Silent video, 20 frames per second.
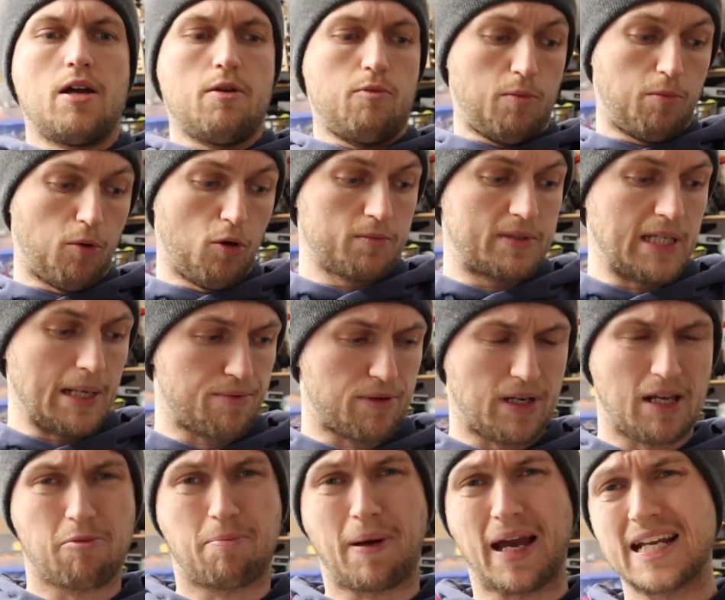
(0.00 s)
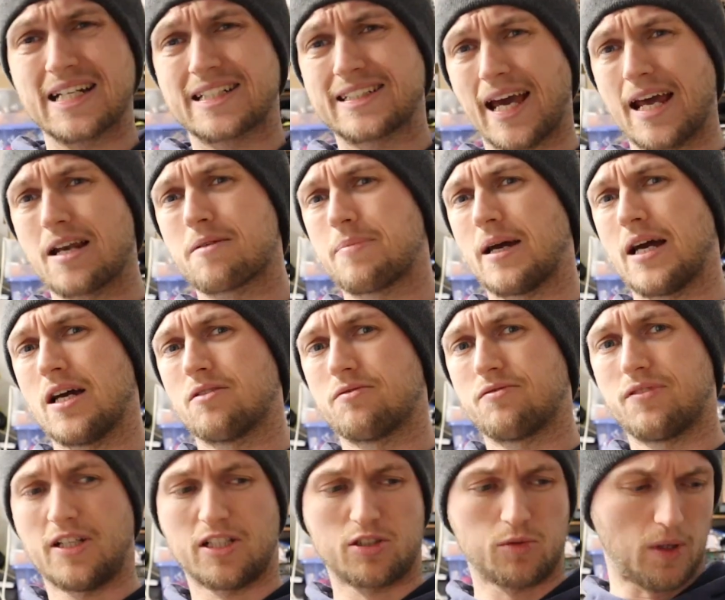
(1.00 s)
We bought them separately, paid £10
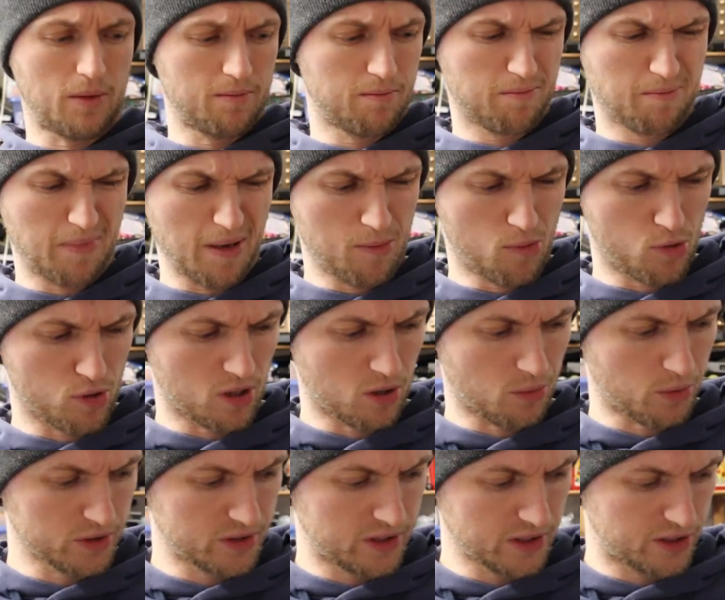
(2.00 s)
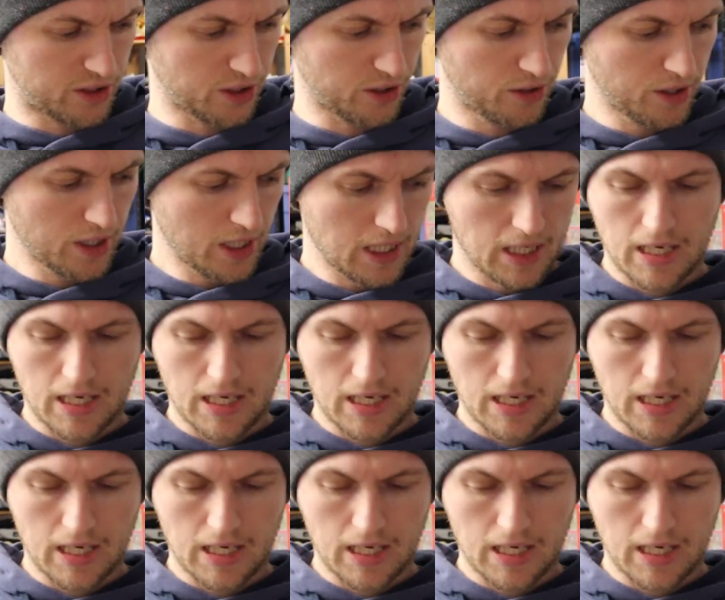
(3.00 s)
for this one, a bit more than I wanted to,